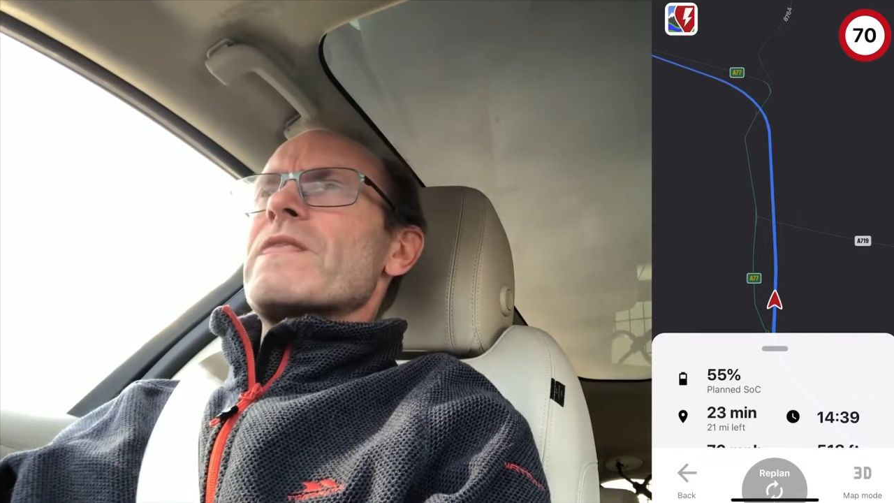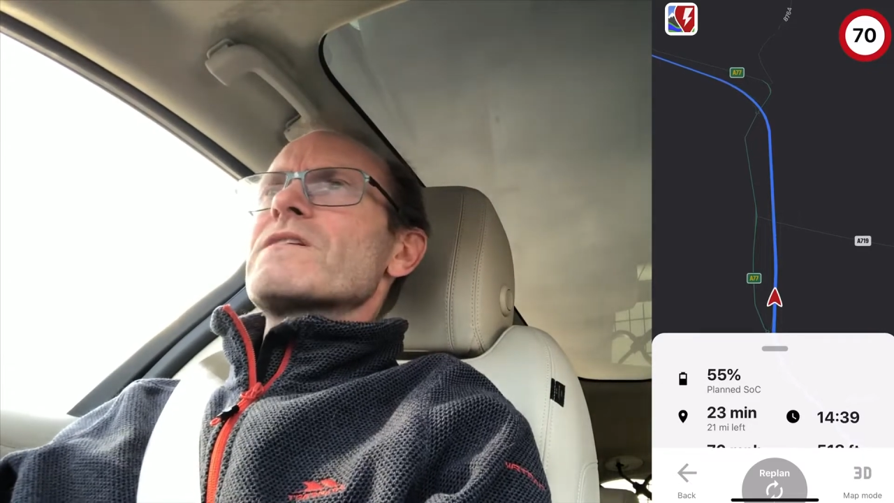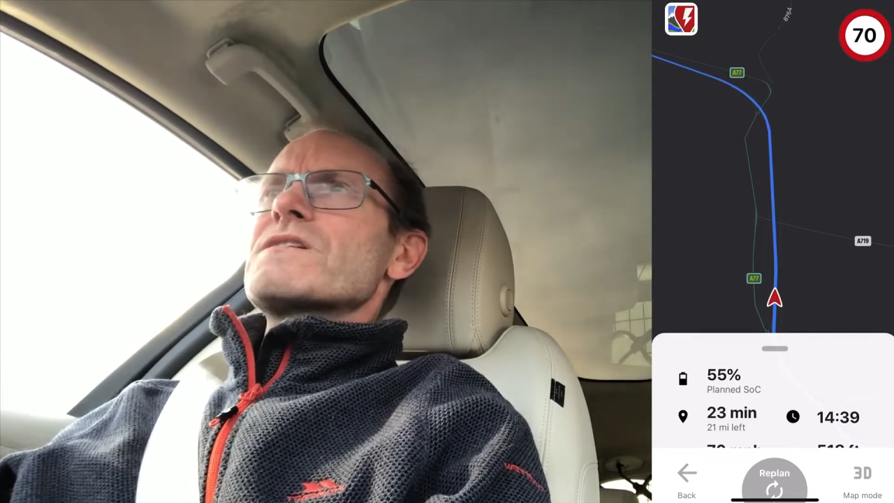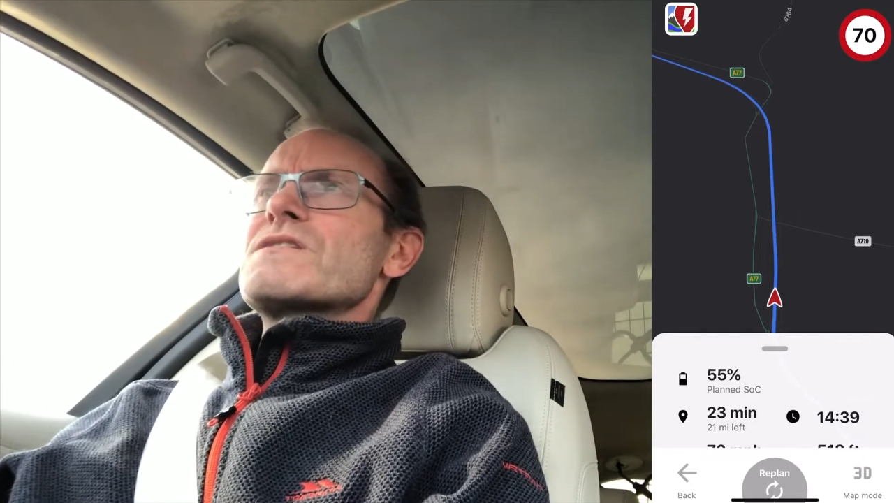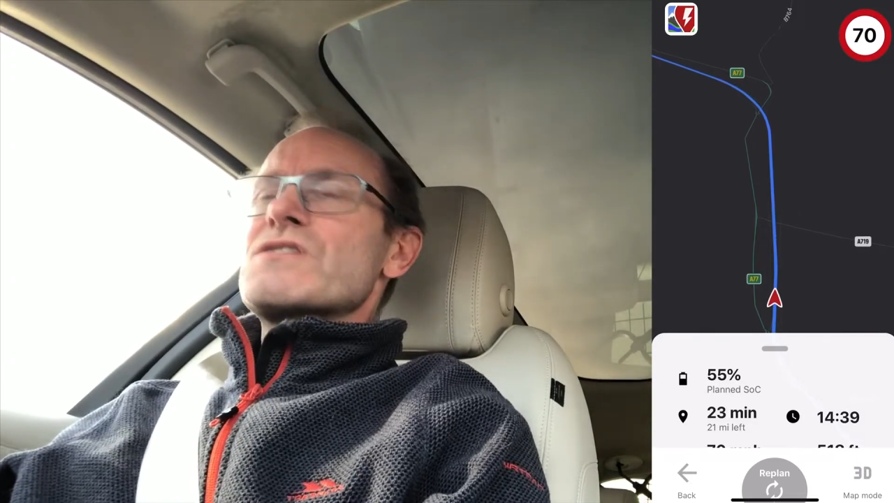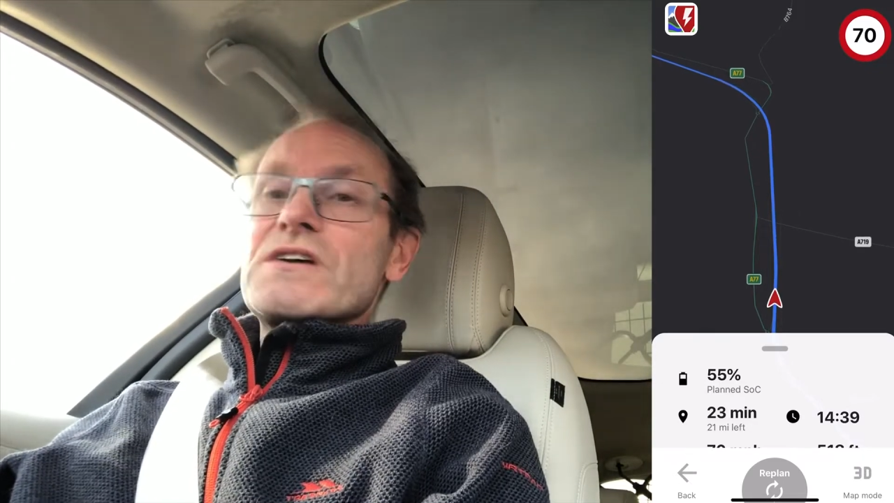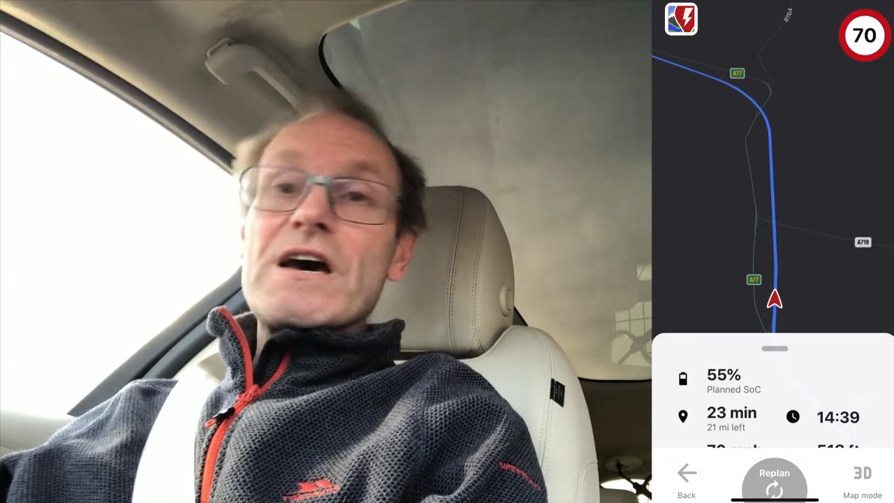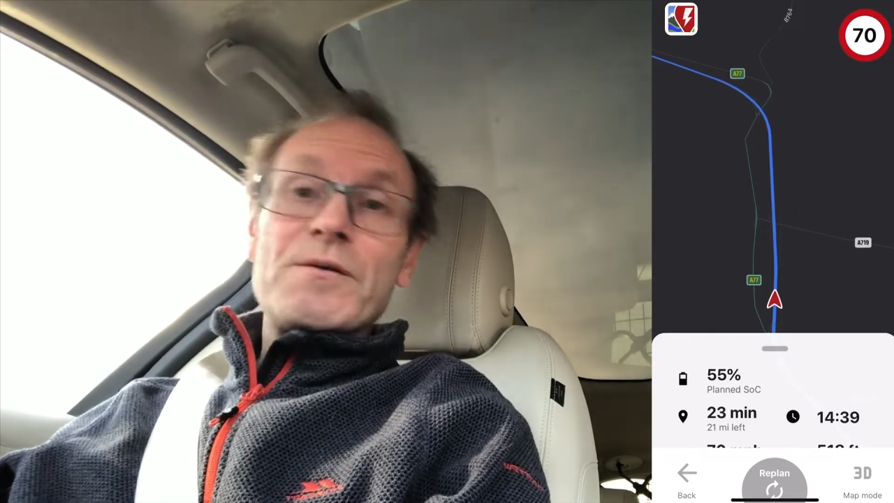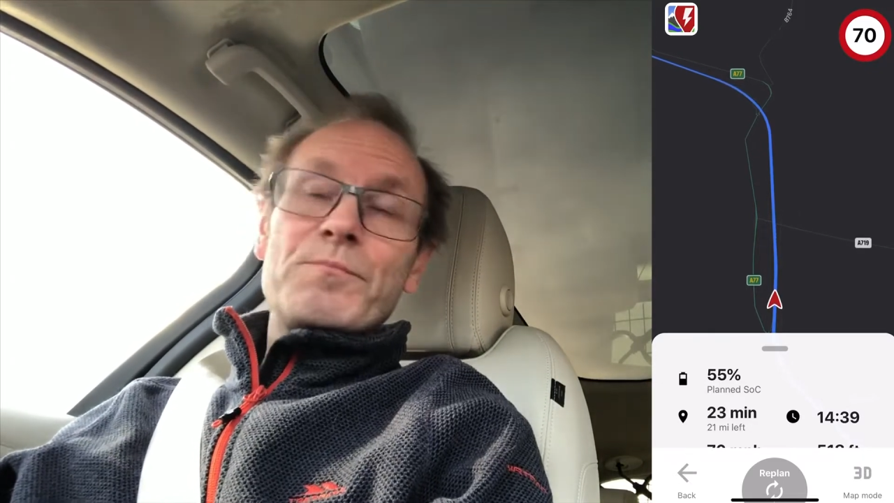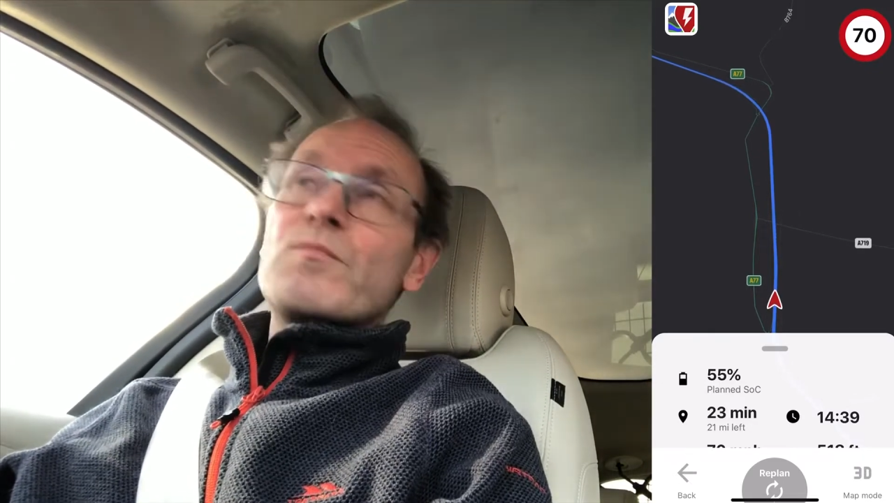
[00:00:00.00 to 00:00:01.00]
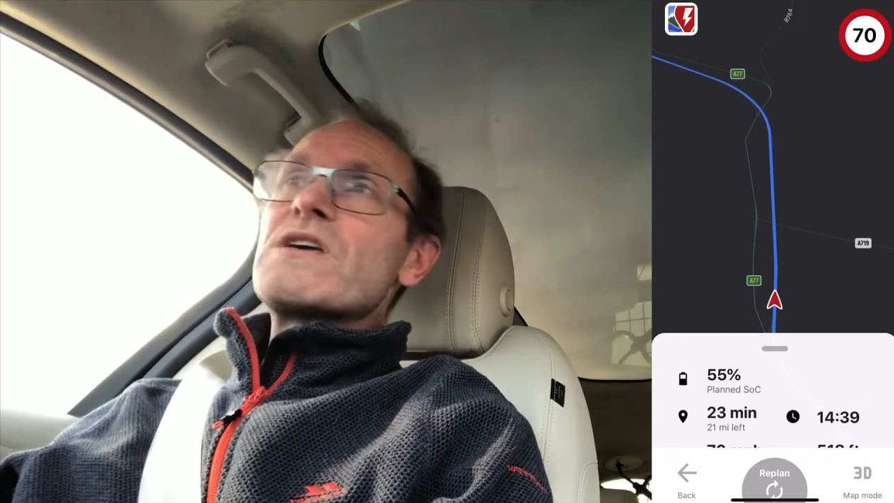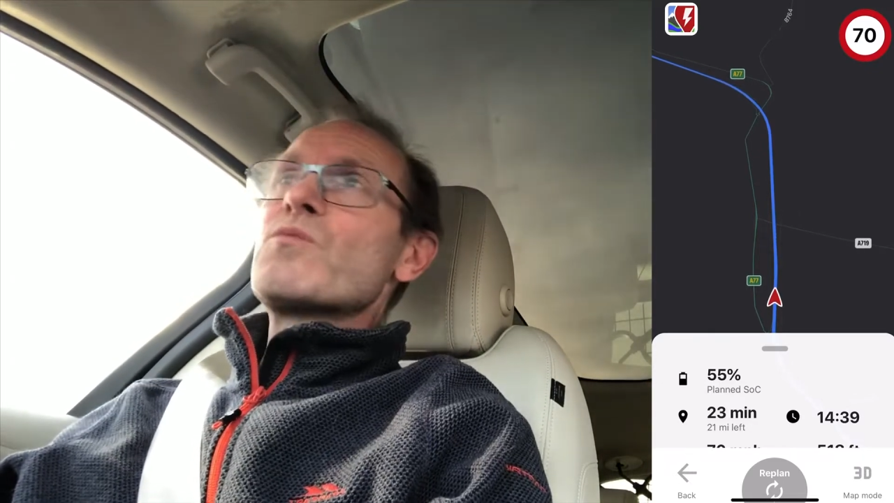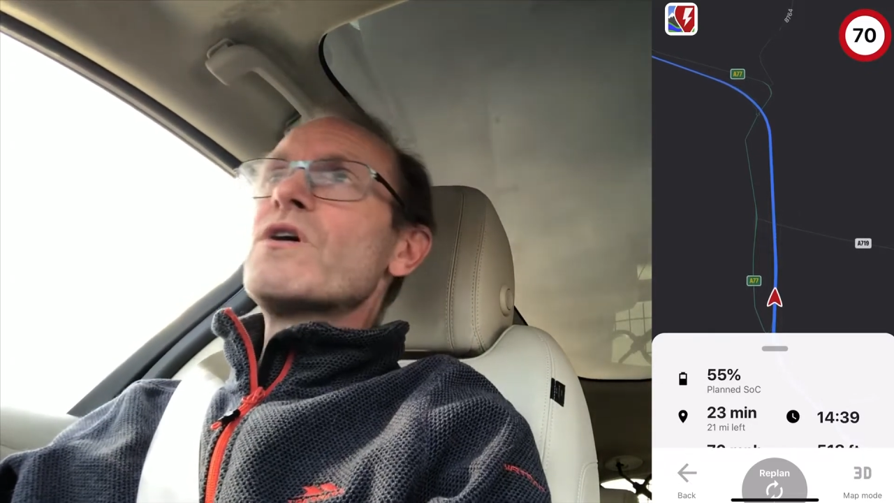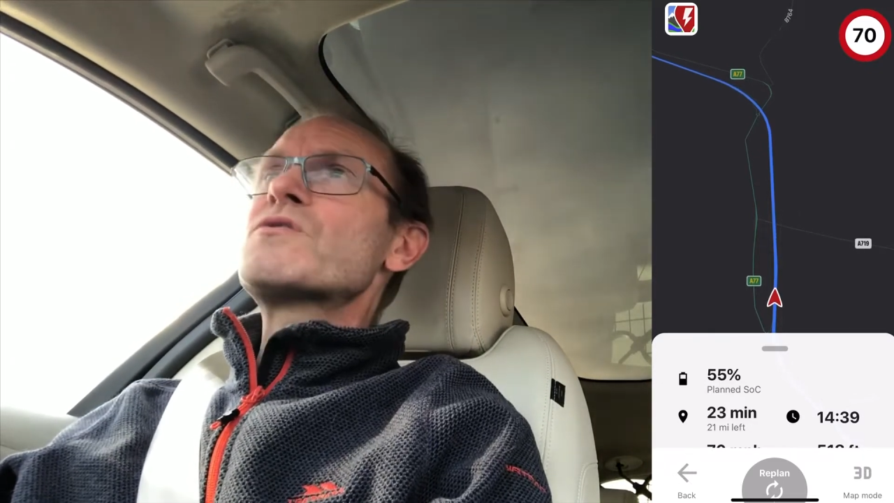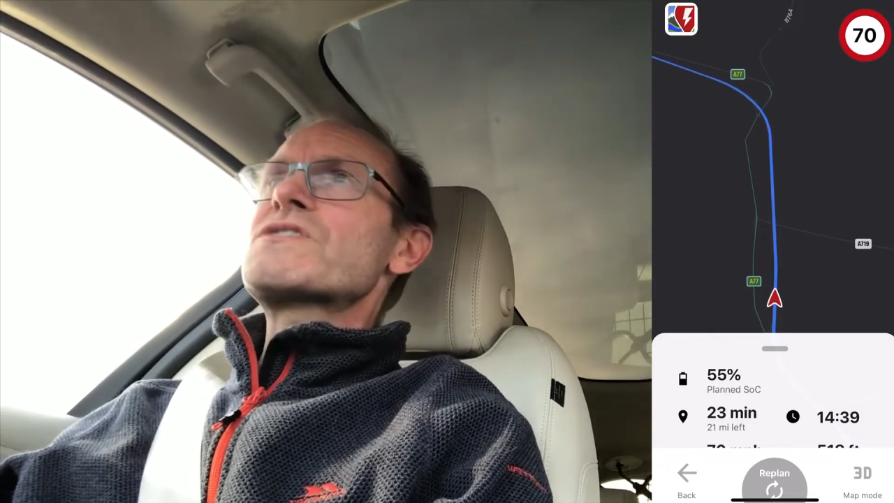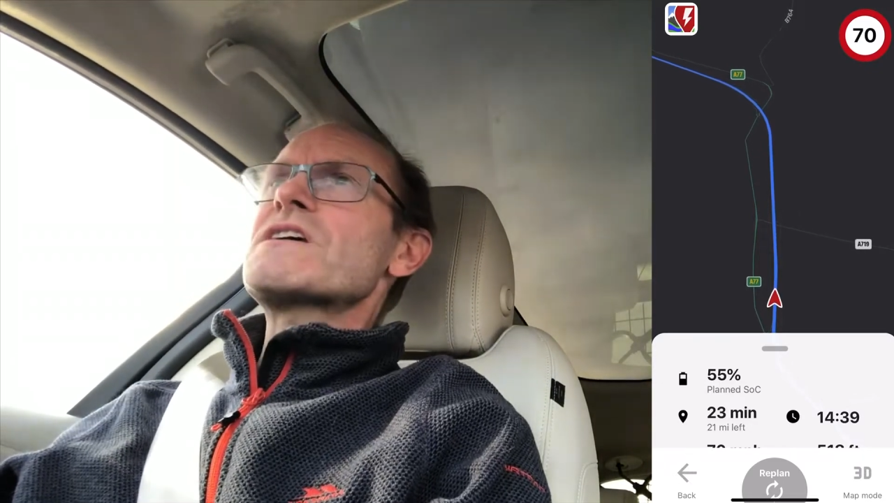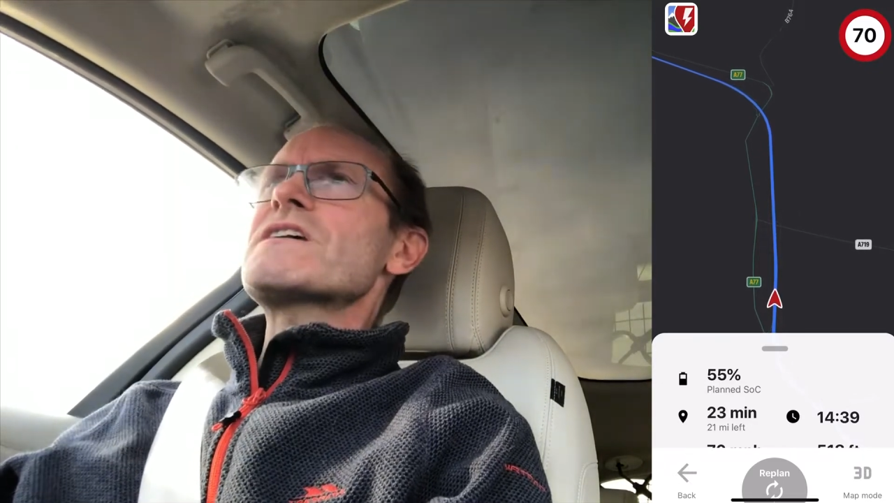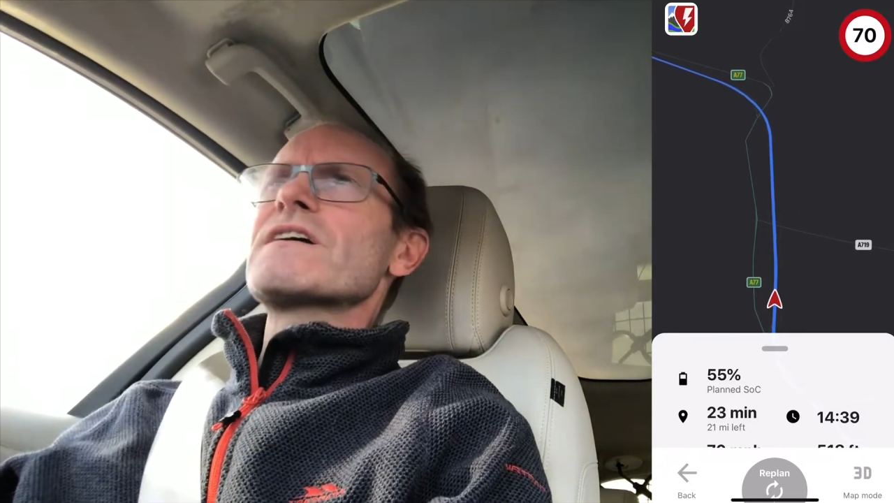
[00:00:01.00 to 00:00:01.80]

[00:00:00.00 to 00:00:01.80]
So yeah, we will see.